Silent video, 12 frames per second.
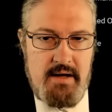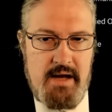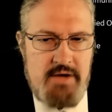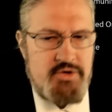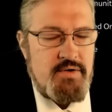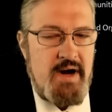
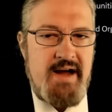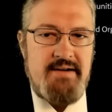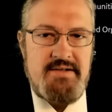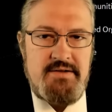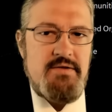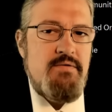and trying
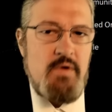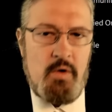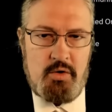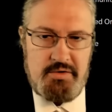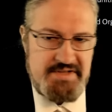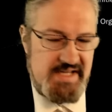to do the
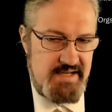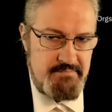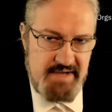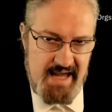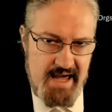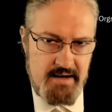whole Team
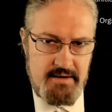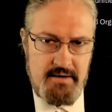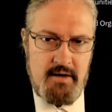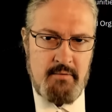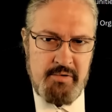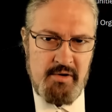
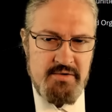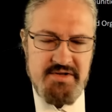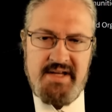Canada approach.